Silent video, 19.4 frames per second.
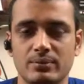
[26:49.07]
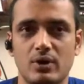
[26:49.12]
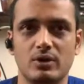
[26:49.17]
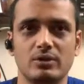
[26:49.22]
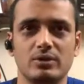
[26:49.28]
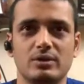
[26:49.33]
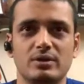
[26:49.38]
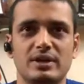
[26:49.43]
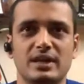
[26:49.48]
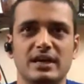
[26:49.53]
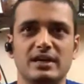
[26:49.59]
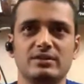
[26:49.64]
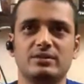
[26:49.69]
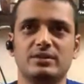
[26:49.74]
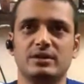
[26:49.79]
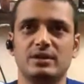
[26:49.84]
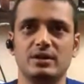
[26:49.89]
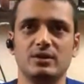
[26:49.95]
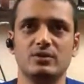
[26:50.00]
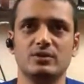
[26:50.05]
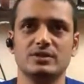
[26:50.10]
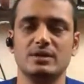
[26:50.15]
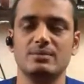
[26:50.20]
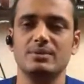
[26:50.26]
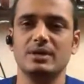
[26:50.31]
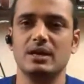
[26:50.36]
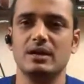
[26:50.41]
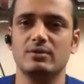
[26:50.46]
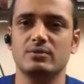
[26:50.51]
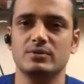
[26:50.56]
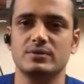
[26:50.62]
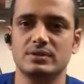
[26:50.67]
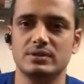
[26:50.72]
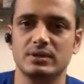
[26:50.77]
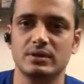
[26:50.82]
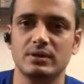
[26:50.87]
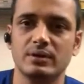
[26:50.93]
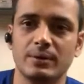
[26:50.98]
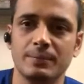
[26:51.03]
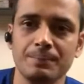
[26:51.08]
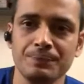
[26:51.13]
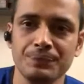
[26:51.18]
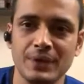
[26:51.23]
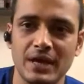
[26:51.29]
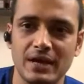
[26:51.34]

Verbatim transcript: on the ninth day or something, I was uh,